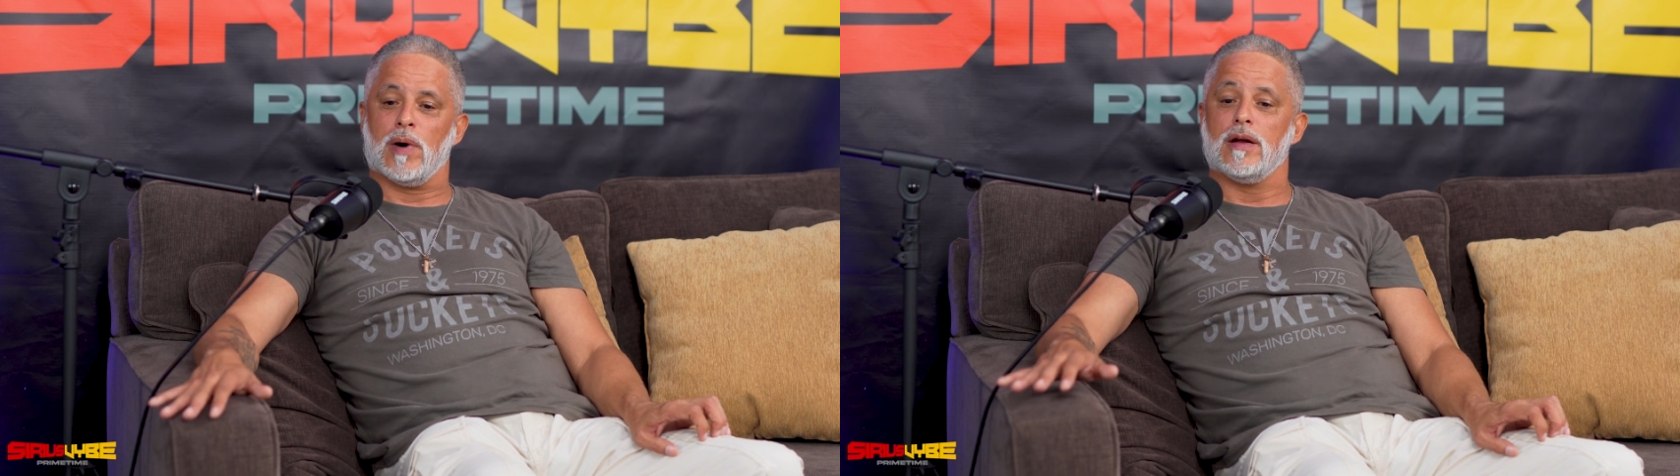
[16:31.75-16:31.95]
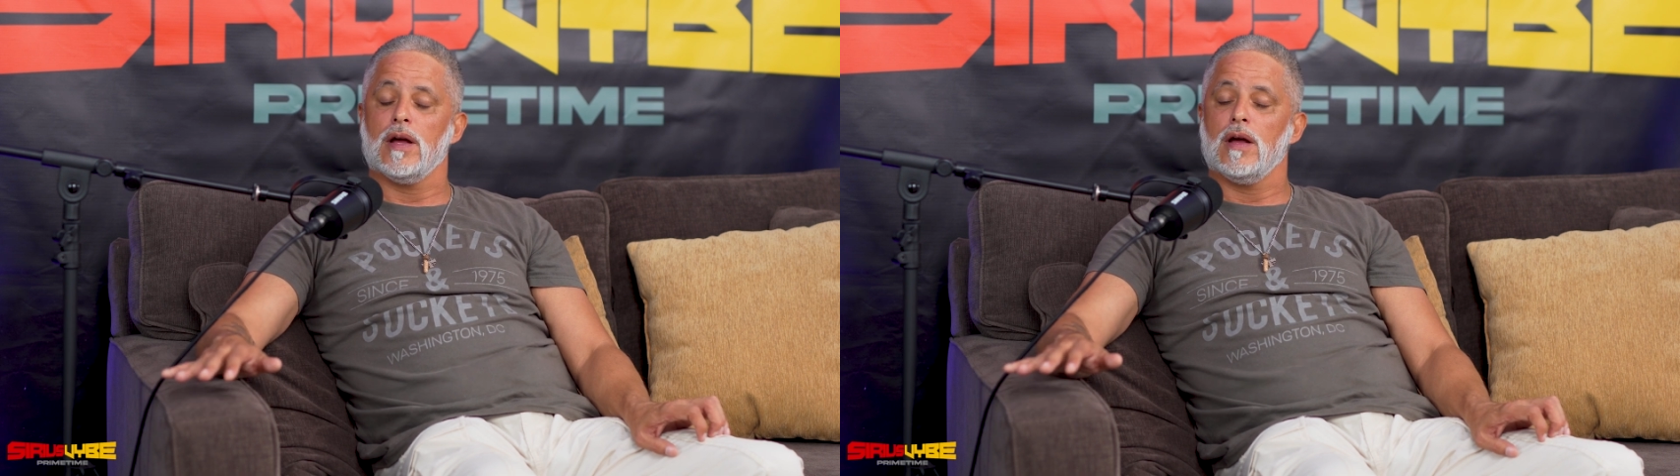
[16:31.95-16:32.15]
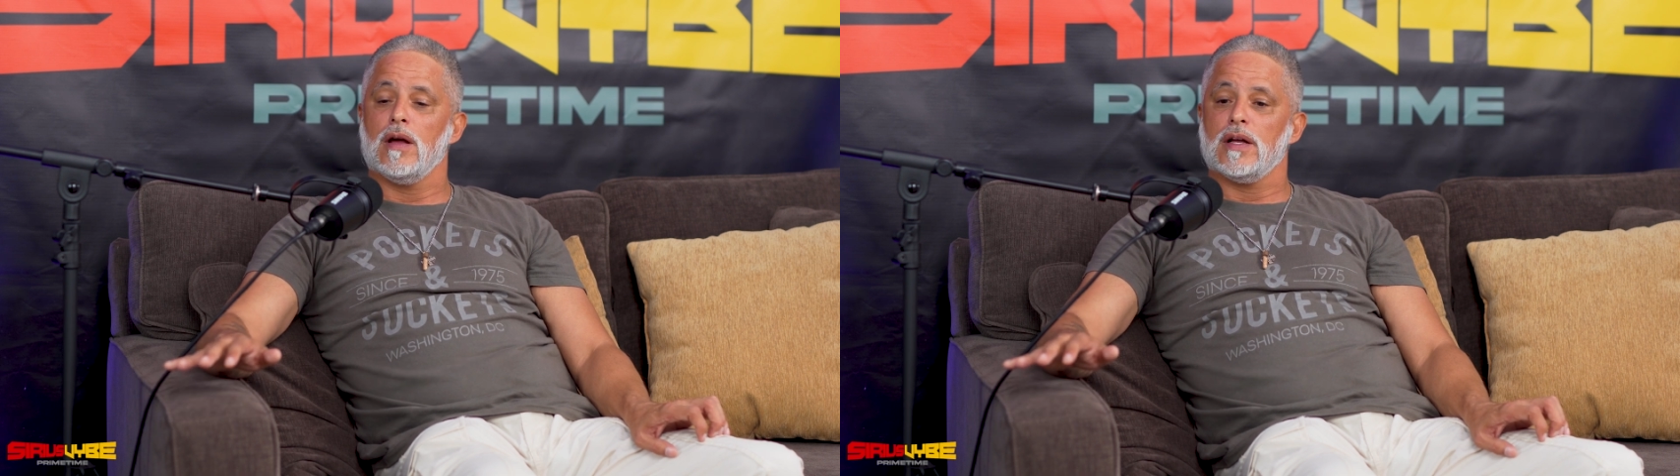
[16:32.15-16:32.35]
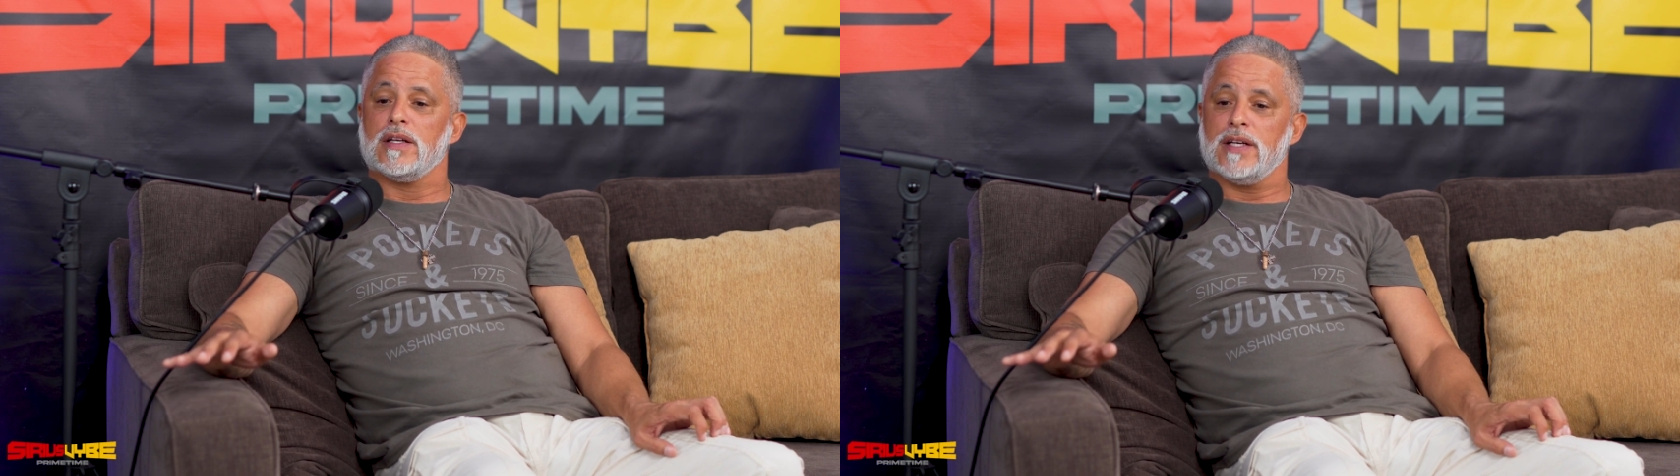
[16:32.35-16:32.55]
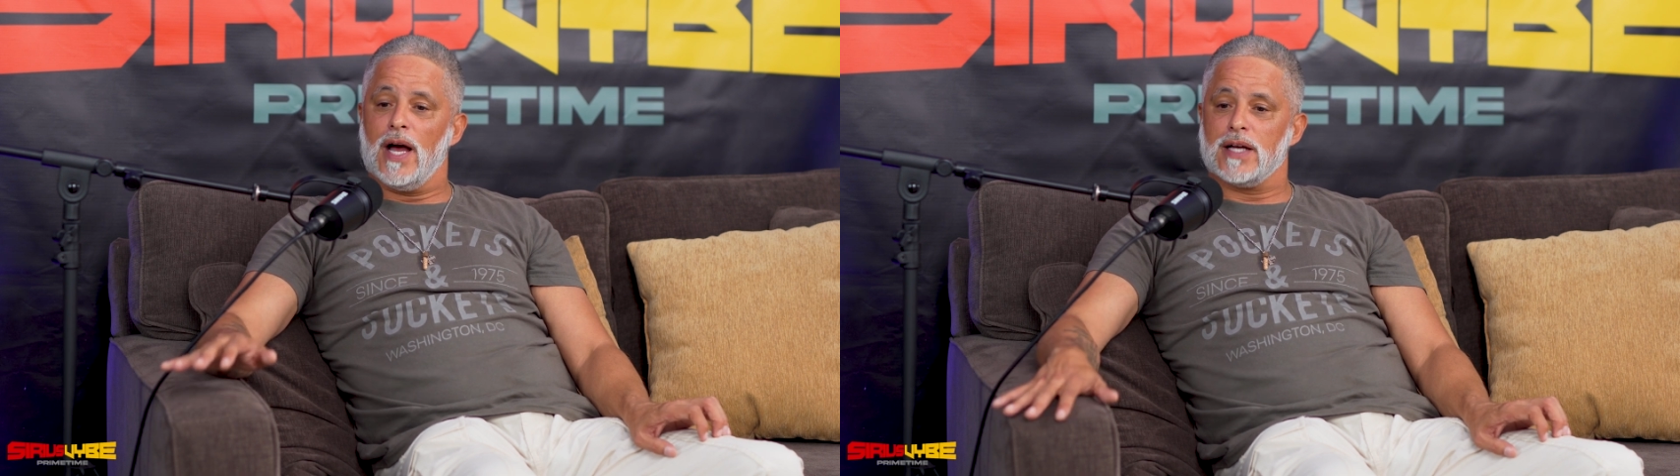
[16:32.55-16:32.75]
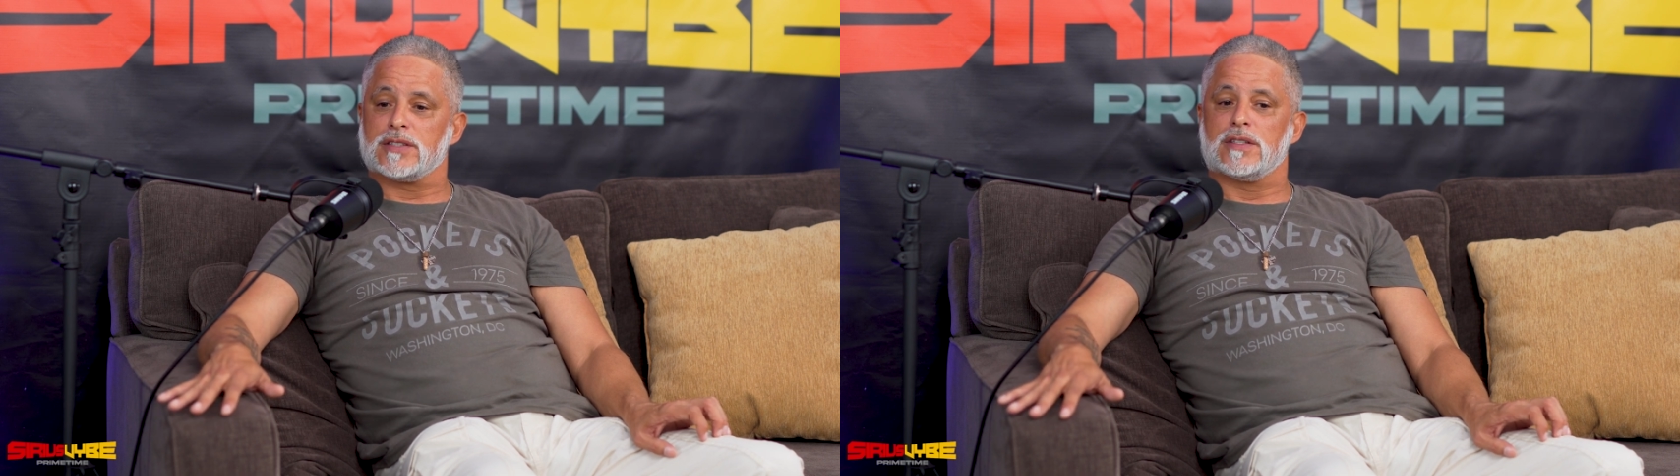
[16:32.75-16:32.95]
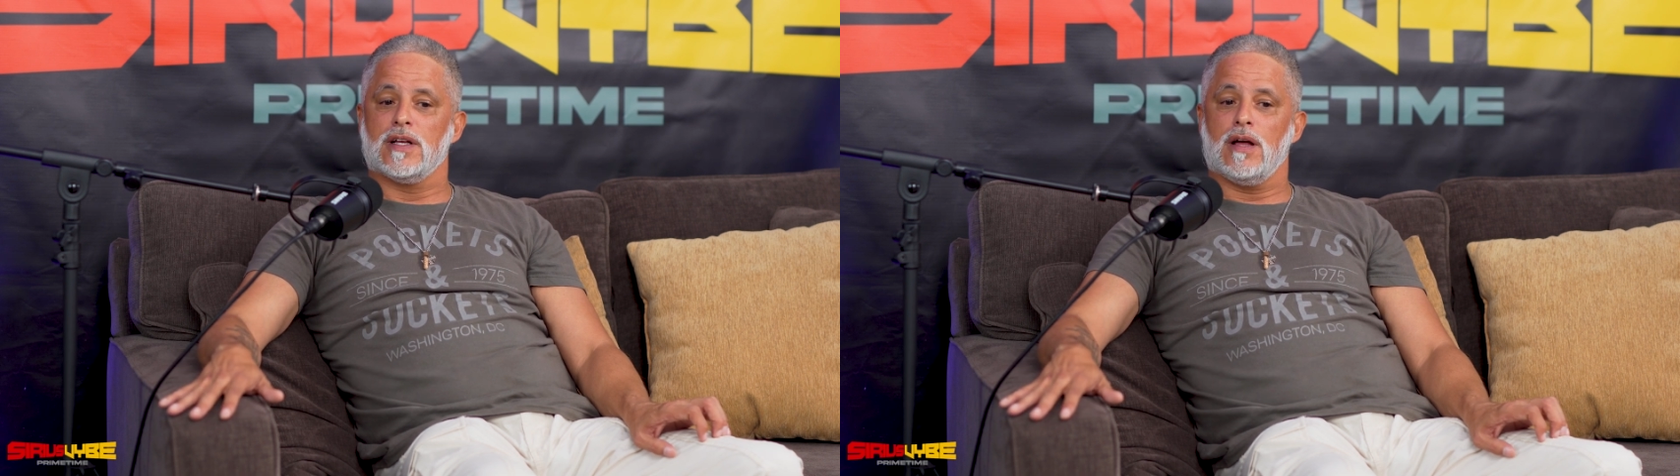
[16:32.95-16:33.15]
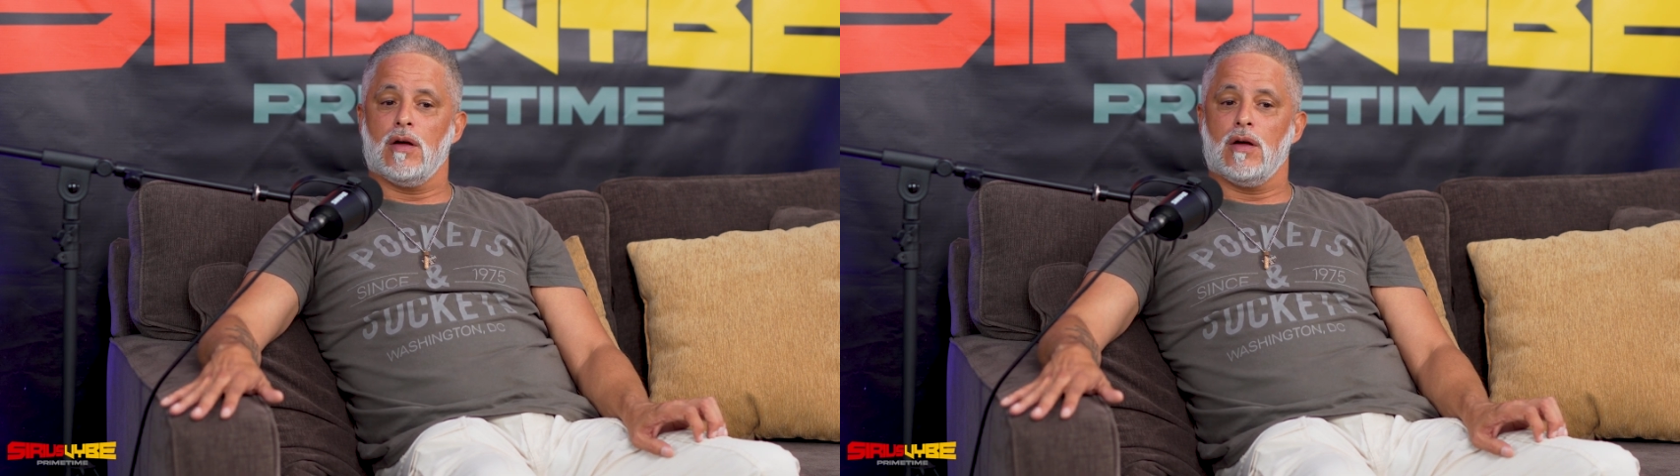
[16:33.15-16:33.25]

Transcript: But yes,